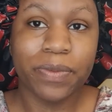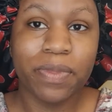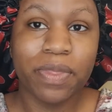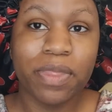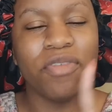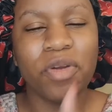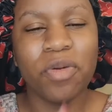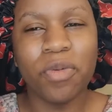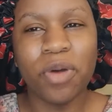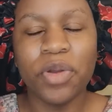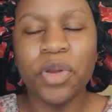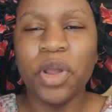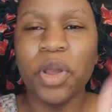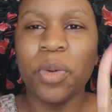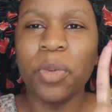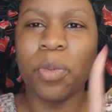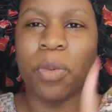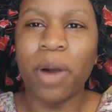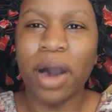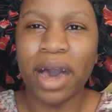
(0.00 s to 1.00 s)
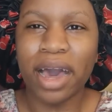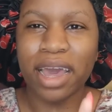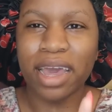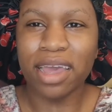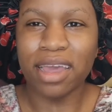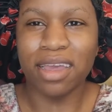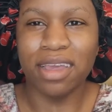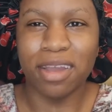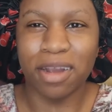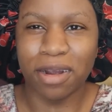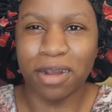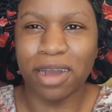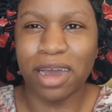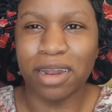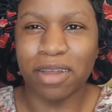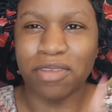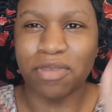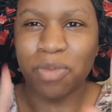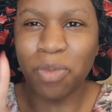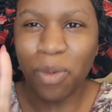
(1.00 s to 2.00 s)
If you're wondering why, Yarn
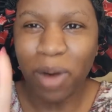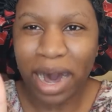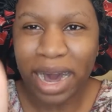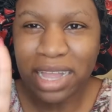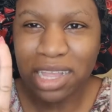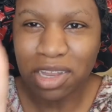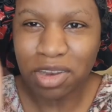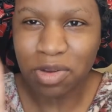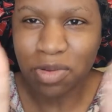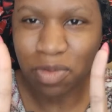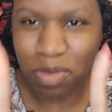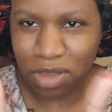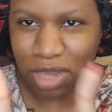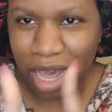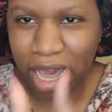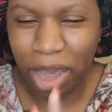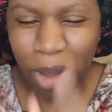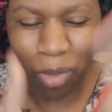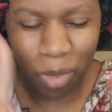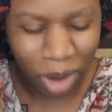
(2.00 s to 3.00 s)
Goddess, why did you stay?